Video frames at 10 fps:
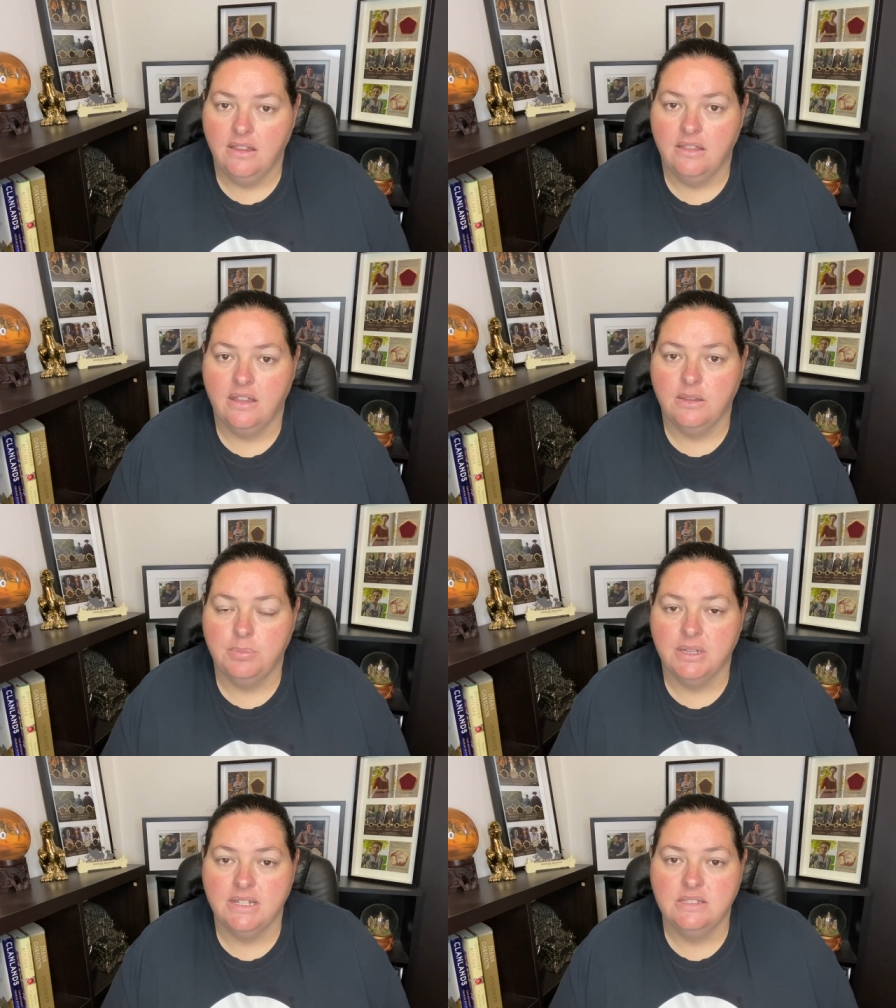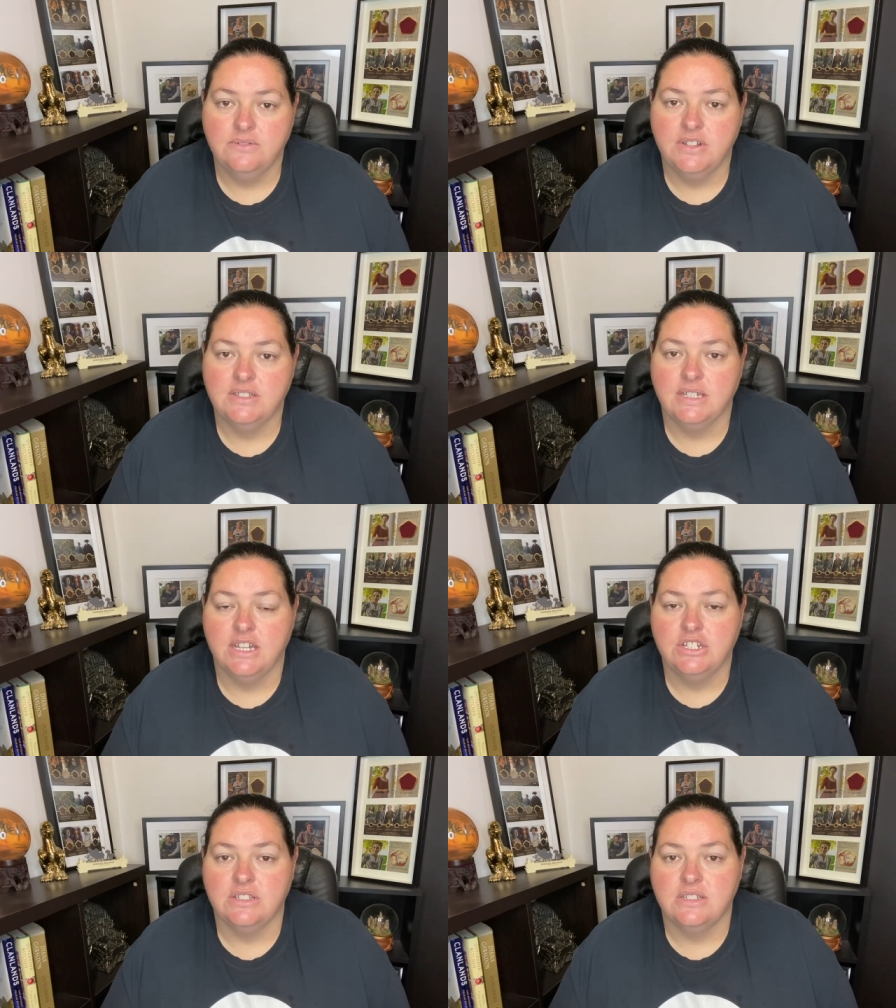that the police
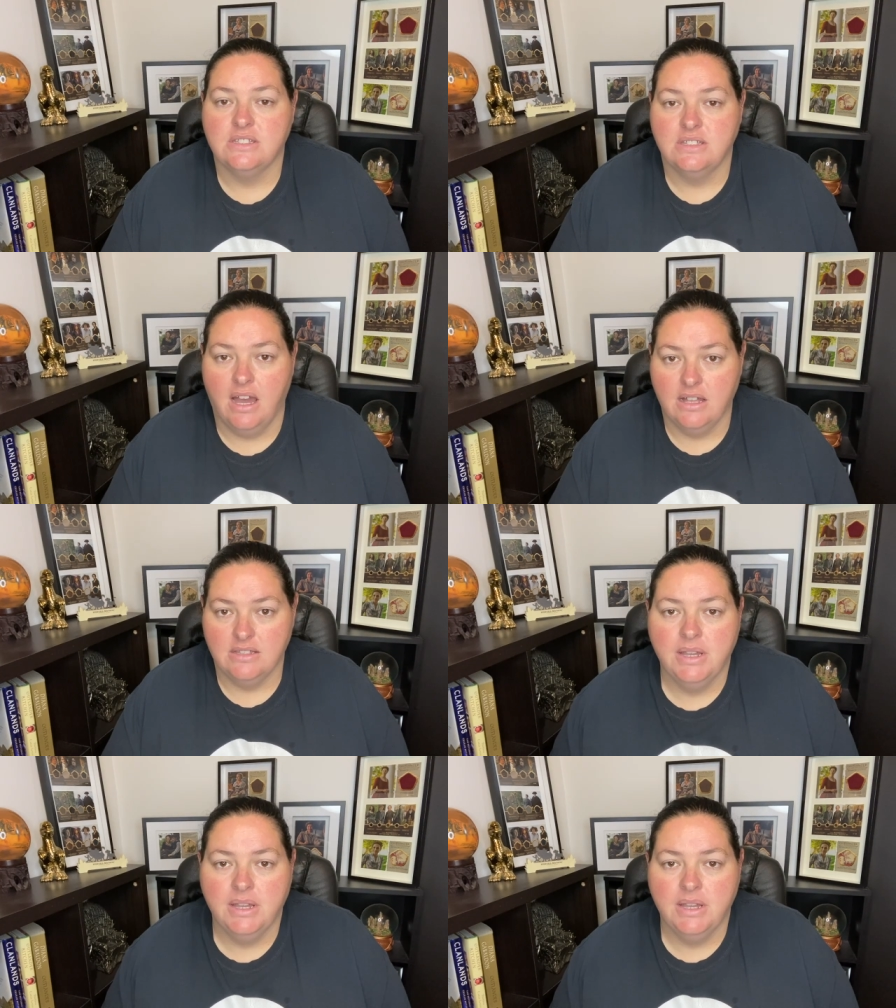investigation starts.